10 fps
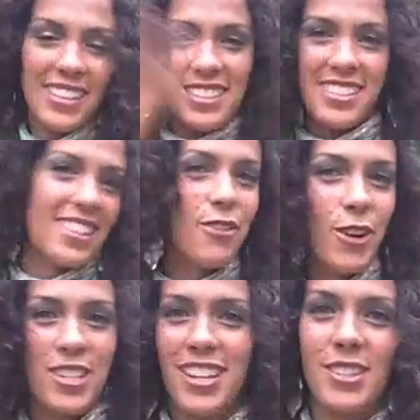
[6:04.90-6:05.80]
This, of
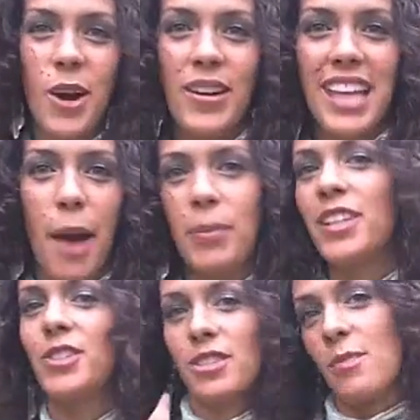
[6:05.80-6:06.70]
course, doesn't always happen.
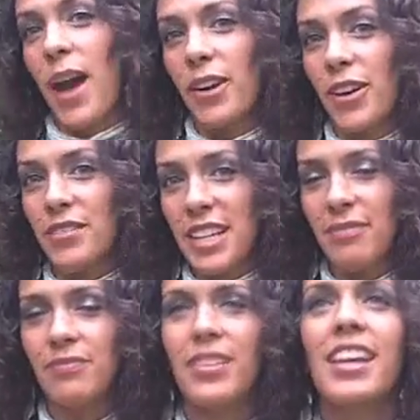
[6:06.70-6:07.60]
It's just a pattern I've
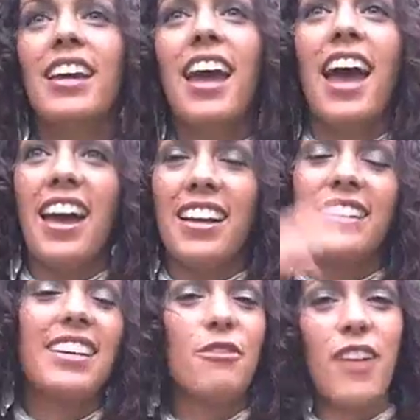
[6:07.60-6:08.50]
seen.
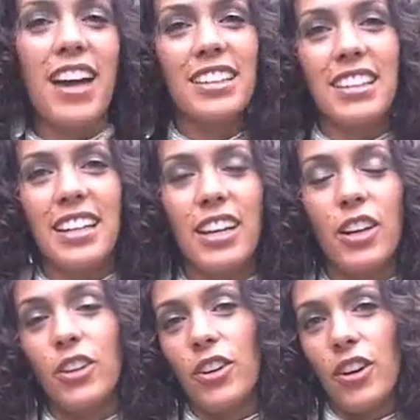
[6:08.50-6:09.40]
And then finally,
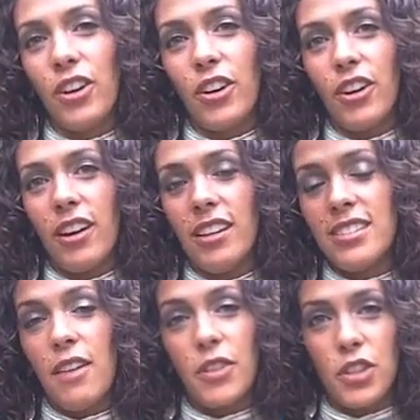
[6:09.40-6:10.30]
your
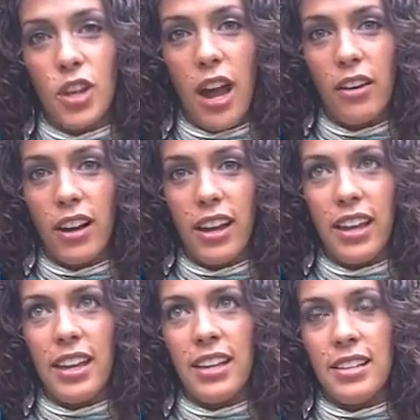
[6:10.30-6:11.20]
seventh chakra
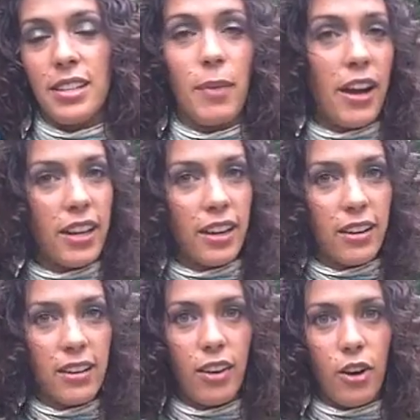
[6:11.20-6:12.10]
is about
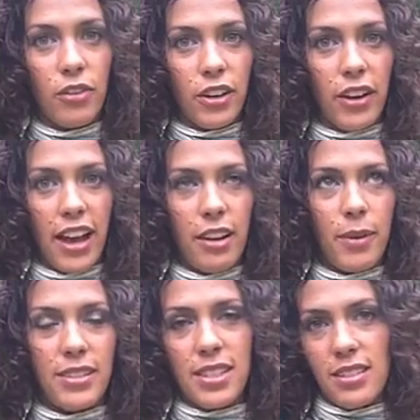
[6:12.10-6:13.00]
here, over your head,
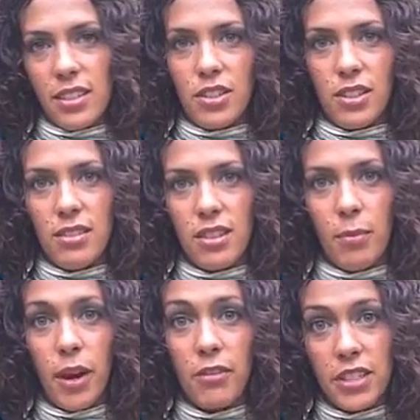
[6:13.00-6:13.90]
about 6 inches
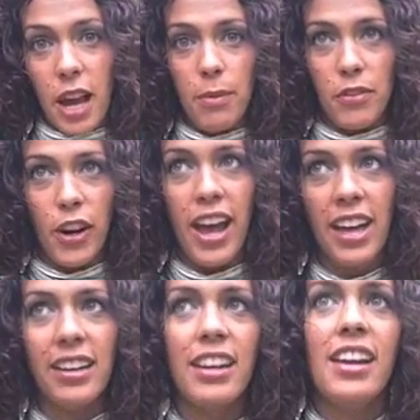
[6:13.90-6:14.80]
above the top of your
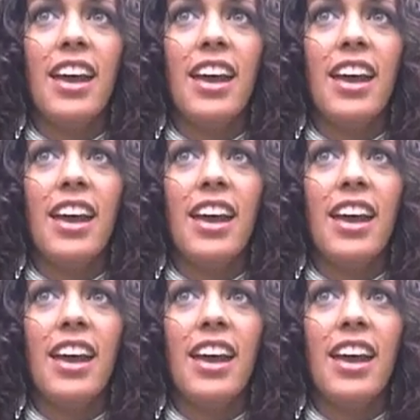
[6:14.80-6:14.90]
head.